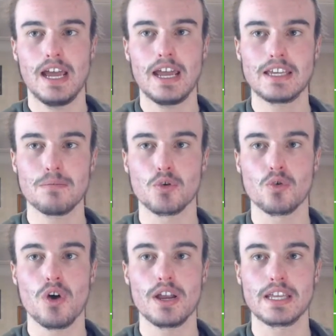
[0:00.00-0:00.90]
a couple
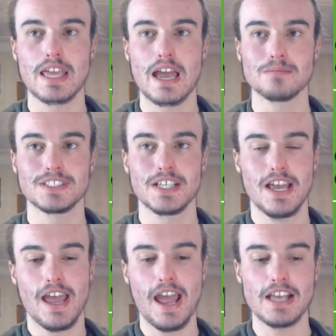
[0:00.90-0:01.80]
quieter games
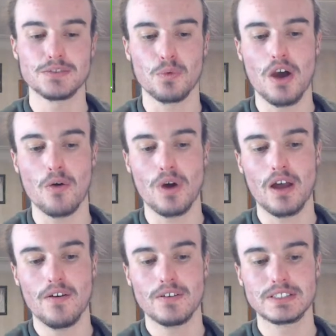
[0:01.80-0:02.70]
as well
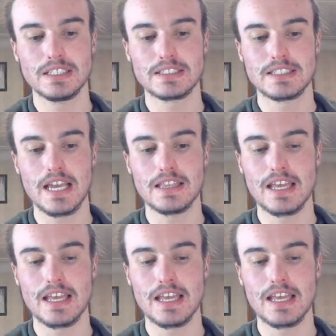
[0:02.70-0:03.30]
since then.